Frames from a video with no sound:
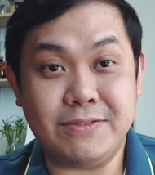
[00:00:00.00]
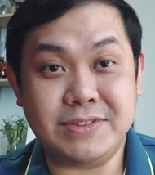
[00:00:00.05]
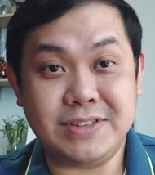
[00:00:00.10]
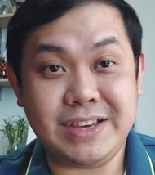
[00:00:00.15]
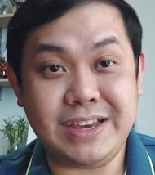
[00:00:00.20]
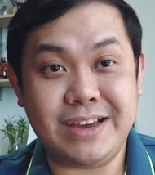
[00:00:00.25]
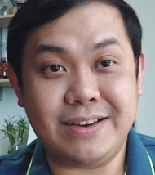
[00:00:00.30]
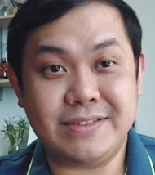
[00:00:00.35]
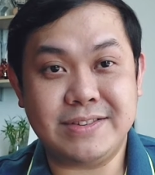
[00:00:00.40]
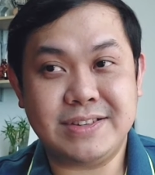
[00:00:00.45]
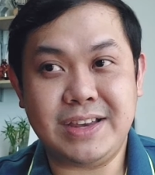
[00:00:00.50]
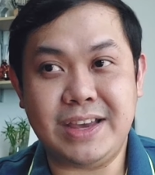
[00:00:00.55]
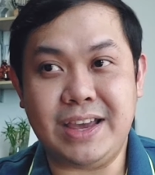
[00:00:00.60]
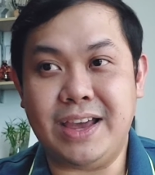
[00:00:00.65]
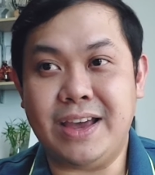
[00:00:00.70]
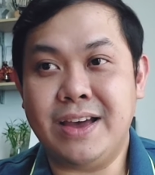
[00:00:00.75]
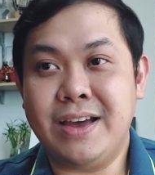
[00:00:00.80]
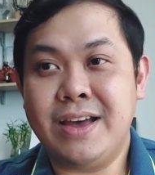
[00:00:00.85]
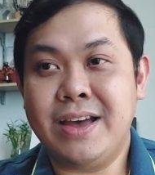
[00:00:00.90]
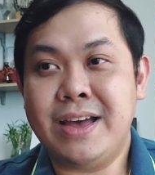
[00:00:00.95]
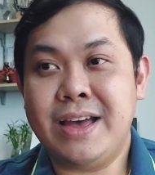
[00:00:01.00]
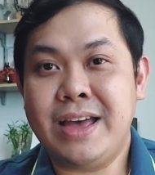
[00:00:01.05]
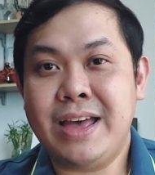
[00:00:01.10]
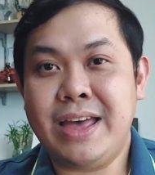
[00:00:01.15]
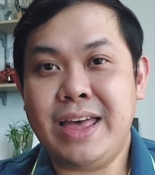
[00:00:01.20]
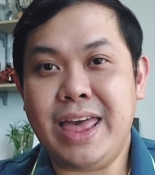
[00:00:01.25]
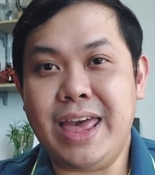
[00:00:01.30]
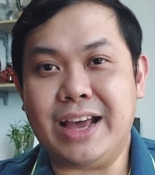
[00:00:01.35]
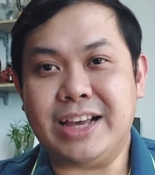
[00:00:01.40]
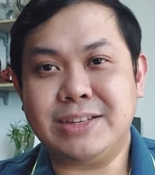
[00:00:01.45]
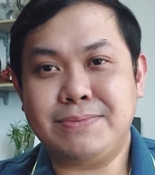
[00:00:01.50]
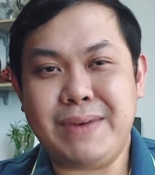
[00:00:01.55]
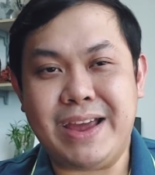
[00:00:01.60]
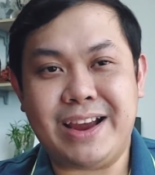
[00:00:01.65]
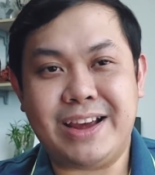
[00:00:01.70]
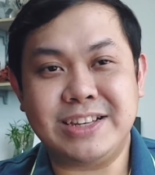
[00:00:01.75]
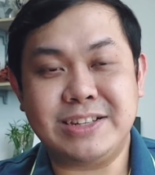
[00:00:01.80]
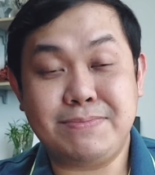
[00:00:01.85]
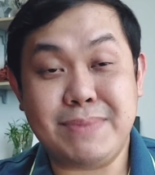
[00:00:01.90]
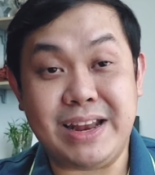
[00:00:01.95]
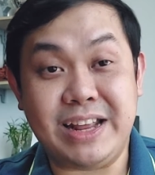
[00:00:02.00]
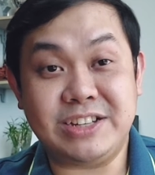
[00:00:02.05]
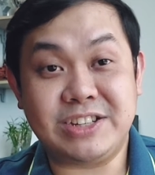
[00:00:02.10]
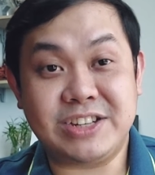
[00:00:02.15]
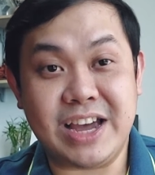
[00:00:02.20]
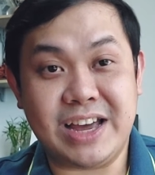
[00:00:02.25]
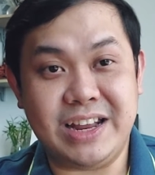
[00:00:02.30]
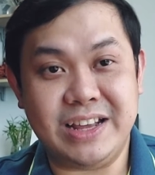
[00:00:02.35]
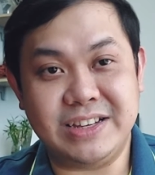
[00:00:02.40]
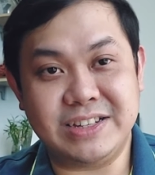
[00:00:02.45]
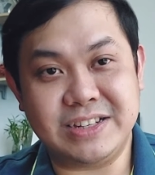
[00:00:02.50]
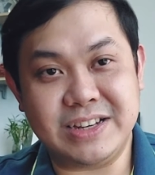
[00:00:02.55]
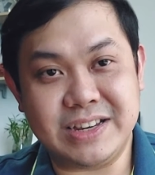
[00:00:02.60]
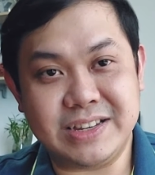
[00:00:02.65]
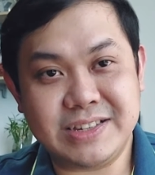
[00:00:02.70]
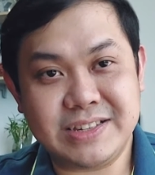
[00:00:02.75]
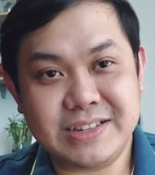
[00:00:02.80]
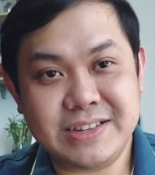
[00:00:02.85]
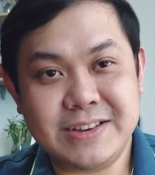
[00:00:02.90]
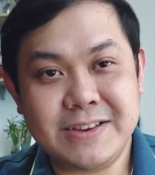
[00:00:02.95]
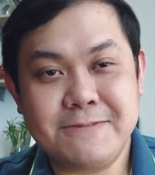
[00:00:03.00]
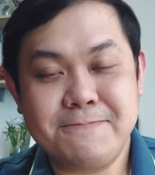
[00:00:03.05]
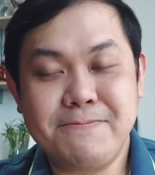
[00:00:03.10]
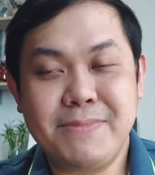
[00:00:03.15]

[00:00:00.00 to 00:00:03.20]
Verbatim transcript: of CFC, I experienced many challenges